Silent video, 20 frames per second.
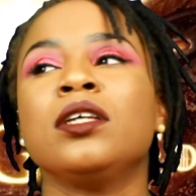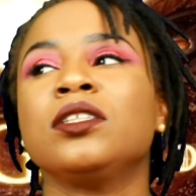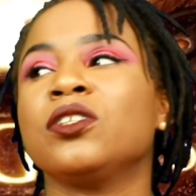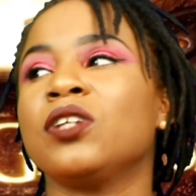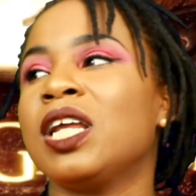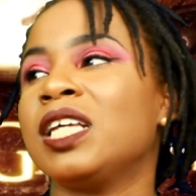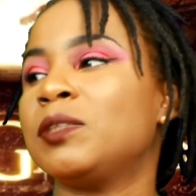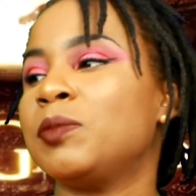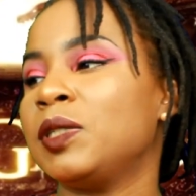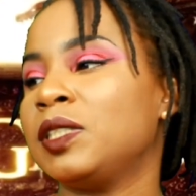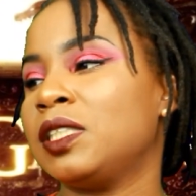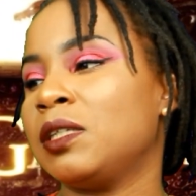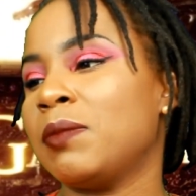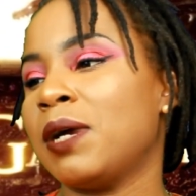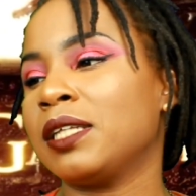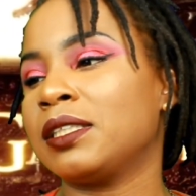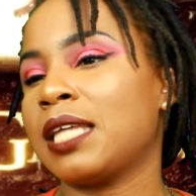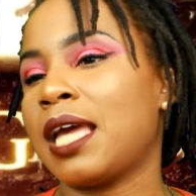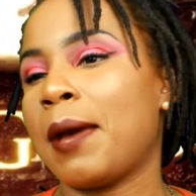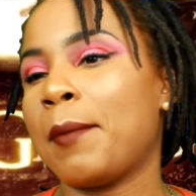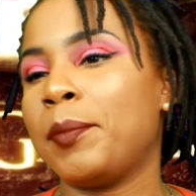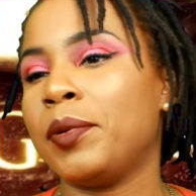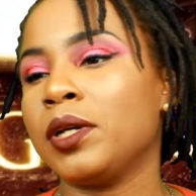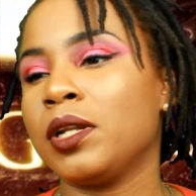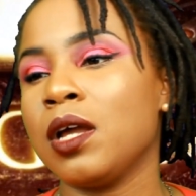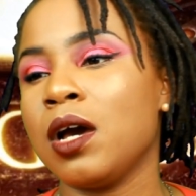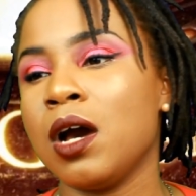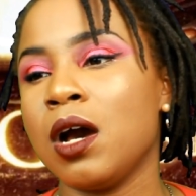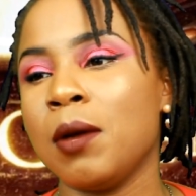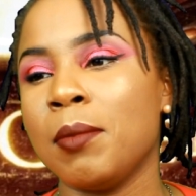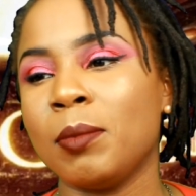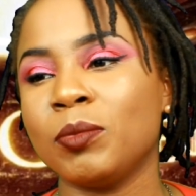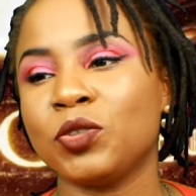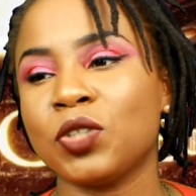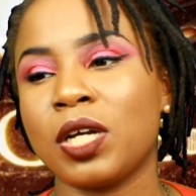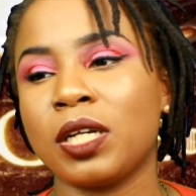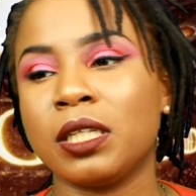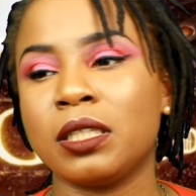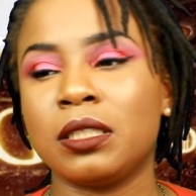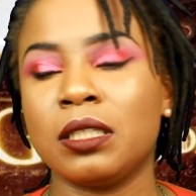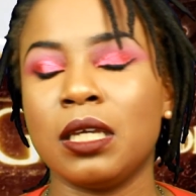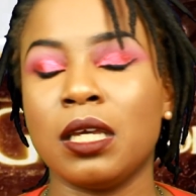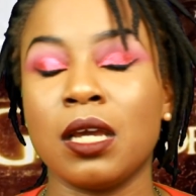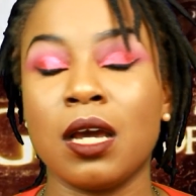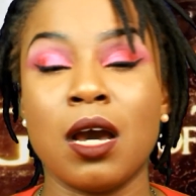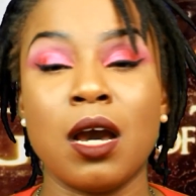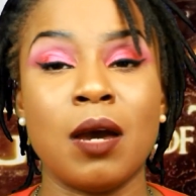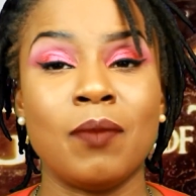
So that's basically about that. But um, I'm trying to think.